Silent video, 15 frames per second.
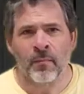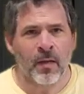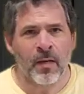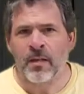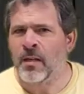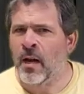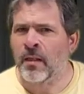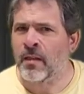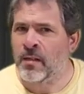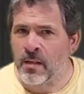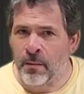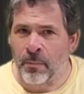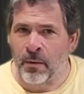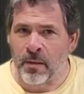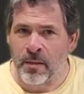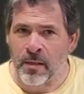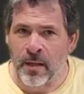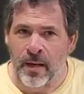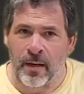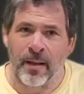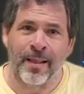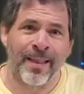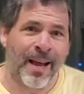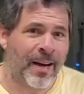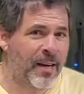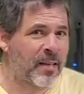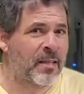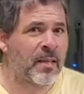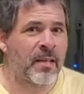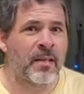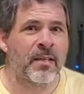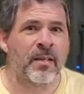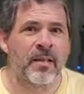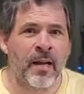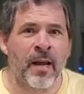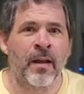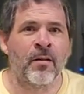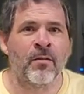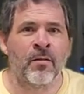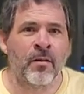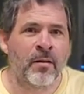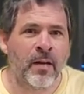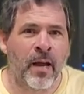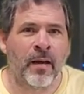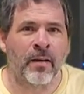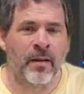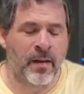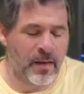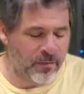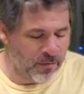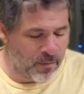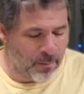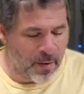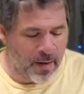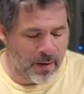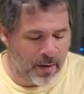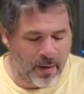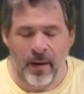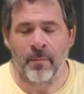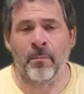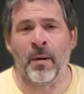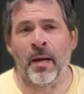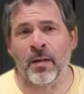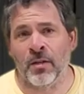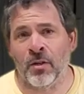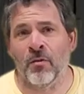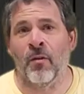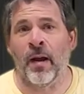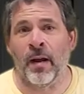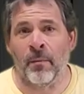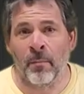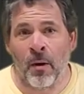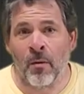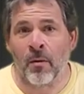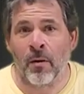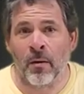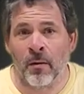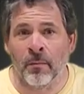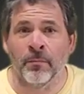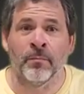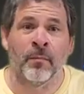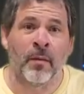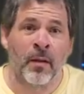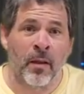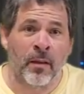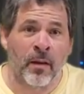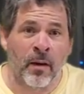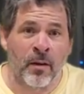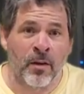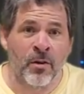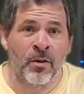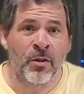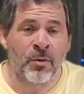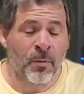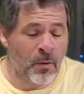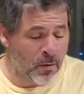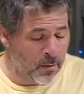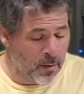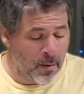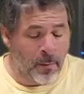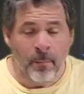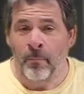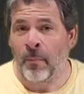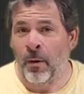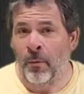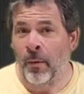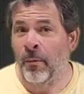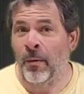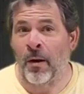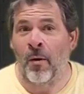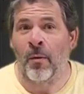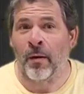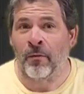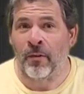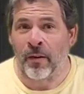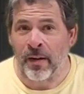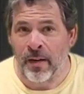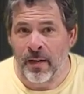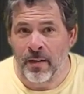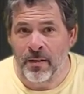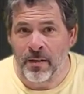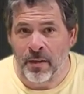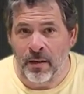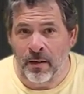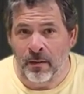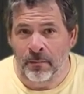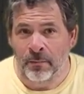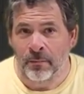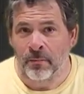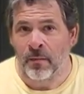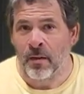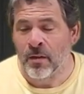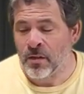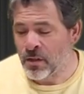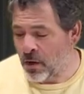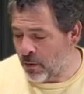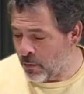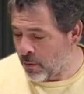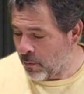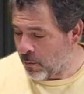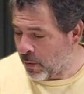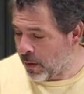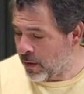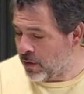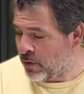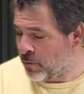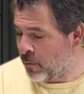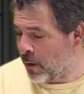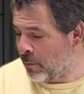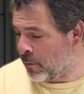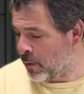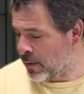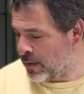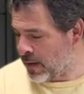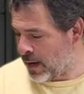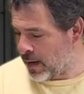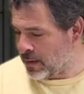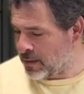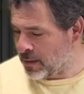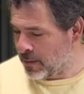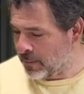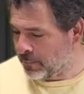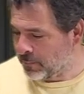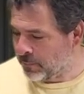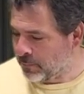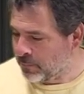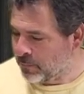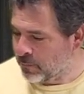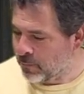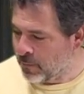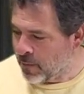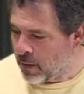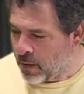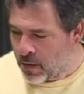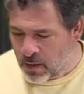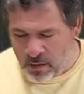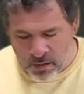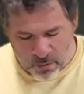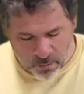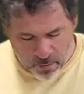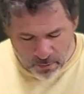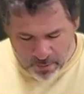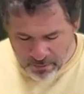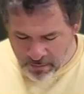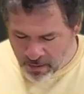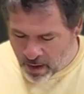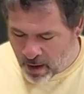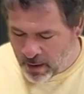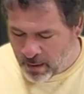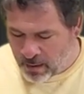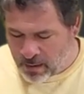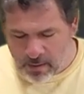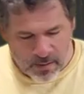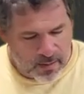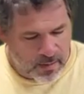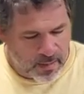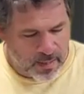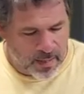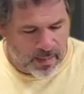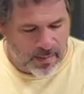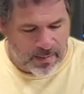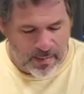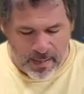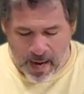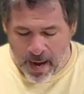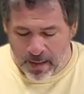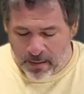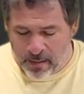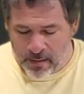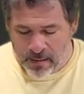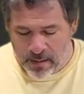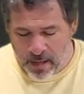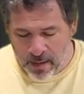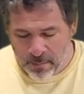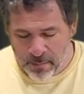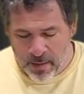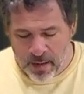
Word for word: It's not the simplest thing. That is the standard technique for making a Bates grain motor. Nothing unusual, but we were going for easier. So we're gonna do one more test. So what we've done, this is the exact same